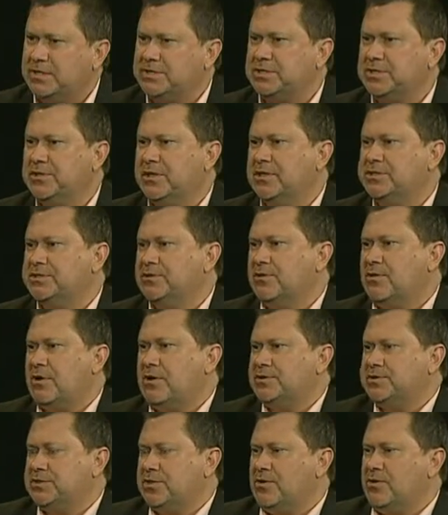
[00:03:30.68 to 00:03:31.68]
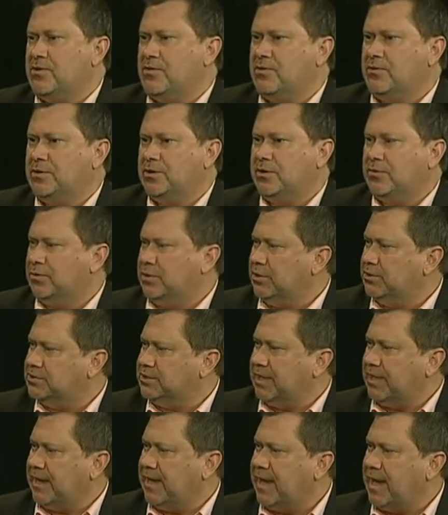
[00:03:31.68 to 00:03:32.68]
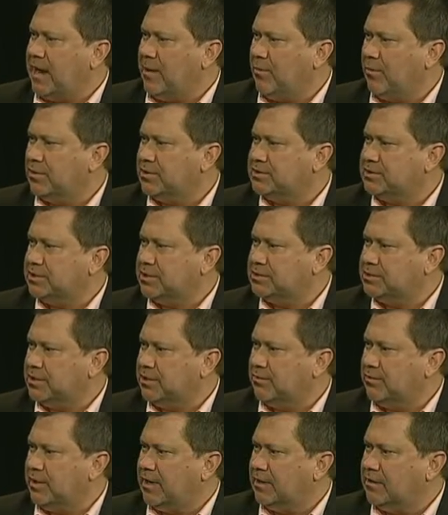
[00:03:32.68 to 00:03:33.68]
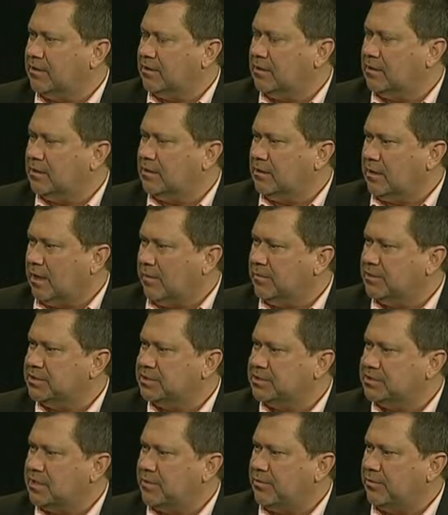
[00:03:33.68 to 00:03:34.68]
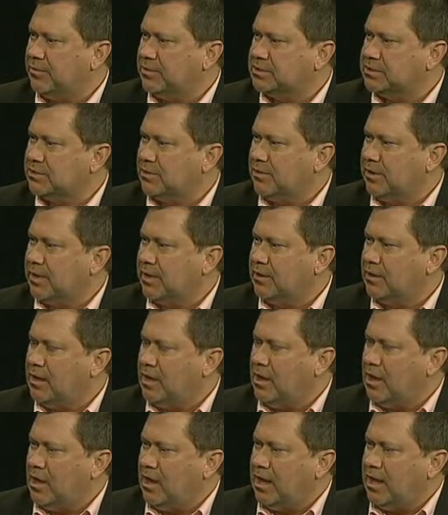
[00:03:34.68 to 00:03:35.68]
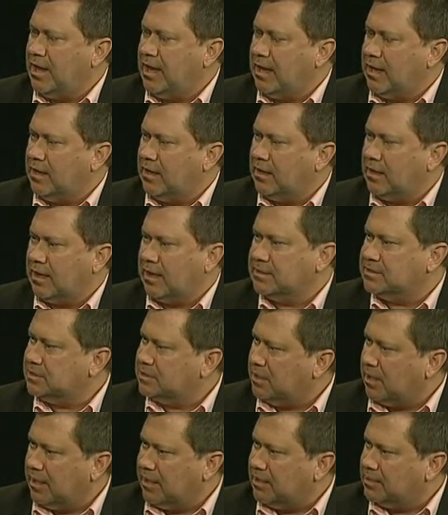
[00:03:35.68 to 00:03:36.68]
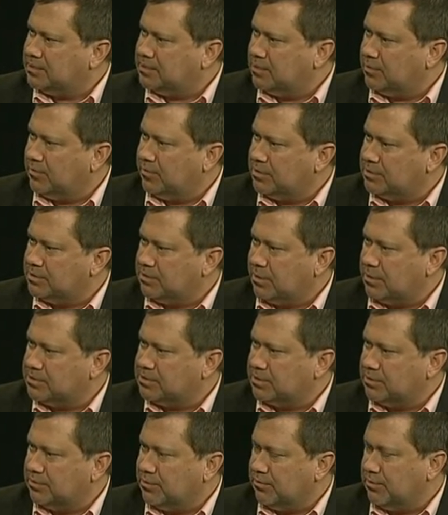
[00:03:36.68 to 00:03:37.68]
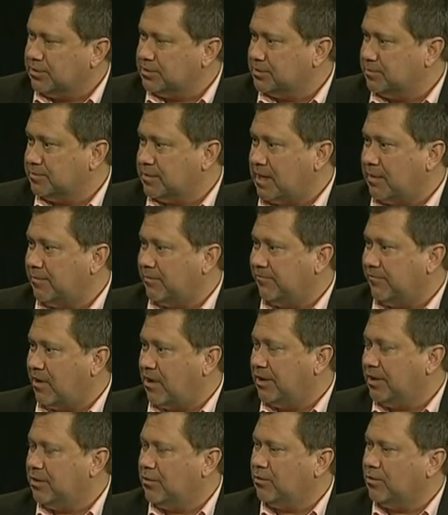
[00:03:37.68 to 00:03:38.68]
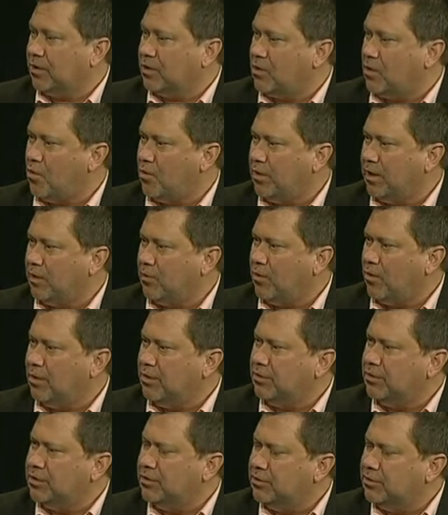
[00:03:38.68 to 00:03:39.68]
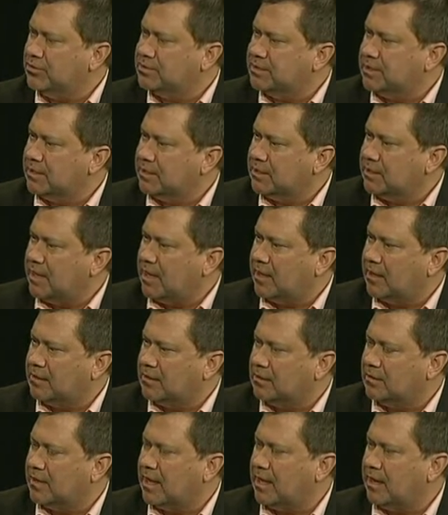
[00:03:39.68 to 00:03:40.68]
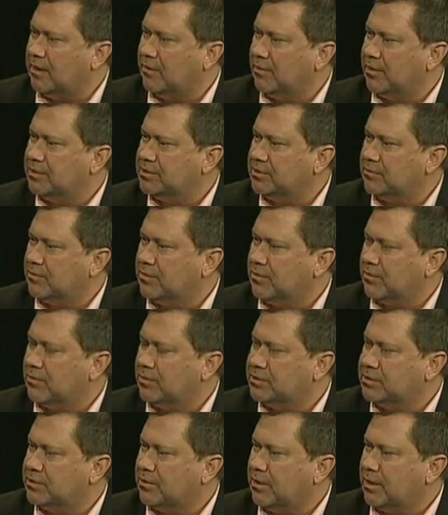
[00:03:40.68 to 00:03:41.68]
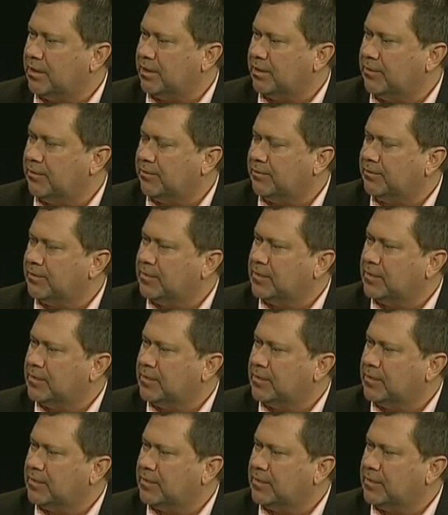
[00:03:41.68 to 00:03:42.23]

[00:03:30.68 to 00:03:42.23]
mentioned that you're using cameras to generate the images up on the screen, and I assume that you're also doing some type of audio recording. What are you using in that area to record your audio?